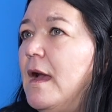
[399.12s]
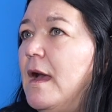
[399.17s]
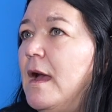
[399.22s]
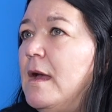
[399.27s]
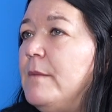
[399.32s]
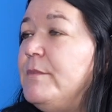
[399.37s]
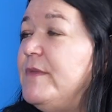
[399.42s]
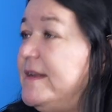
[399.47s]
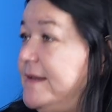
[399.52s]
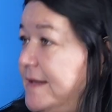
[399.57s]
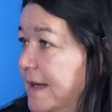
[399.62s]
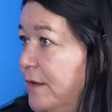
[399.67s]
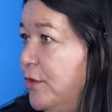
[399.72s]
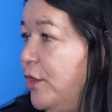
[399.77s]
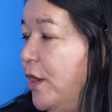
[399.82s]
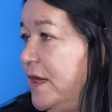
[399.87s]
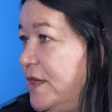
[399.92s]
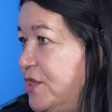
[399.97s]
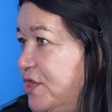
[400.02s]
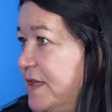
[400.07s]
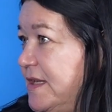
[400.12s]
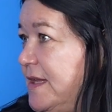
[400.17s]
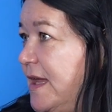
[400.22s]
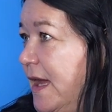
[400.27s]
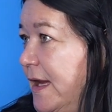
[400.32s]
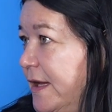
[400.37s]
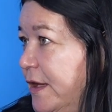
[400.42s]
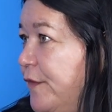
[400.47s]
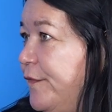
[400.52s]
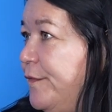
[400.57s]
The technology
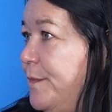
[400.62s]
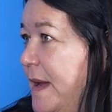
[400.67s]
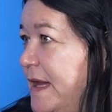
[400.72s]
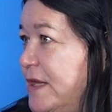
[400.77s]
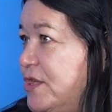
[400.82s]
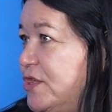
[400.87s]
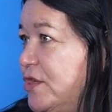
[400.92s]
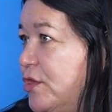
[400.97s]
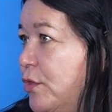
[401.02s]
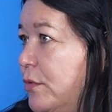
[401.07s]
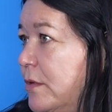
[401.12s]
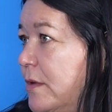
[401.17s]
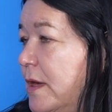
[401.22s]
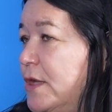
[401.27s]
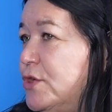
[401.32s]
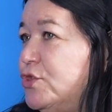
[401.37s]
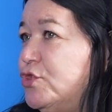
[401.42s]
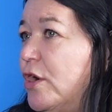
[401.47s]
that you've mentioned already,